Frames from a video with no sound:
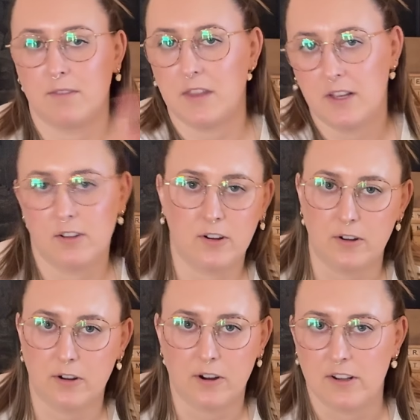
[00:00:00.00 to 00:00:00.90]
things are
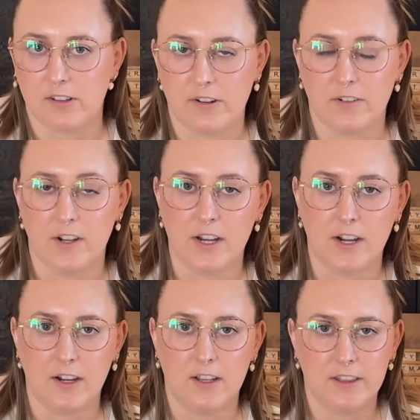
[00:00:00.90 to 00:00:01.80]
going crazy over
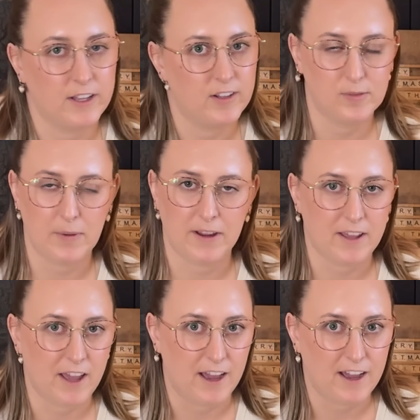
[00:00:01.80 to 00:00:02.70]
here, that's my
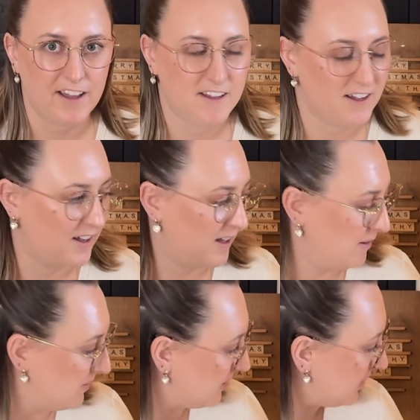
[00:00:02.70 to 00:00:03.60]
cat.
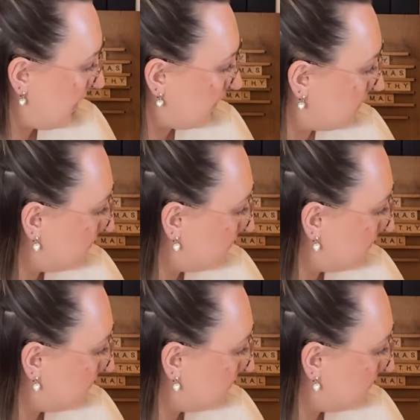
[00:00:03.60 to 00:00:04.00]
Hey,